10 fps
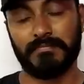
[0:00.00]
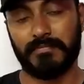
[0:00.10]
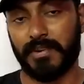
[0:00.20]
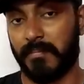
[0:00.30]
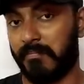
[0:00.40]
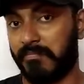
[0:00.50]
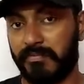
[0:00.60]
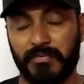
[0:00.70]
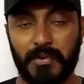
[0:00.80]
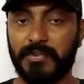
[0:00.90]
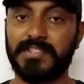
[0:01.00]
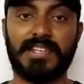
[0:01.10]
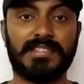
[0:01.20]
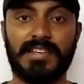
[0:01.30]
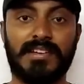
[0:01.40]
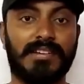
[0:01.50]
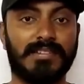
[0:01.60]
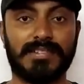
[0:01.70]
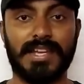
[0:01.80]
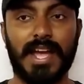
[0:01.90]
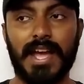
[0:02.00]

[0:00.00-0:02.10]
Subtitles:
from 4 to 6 years,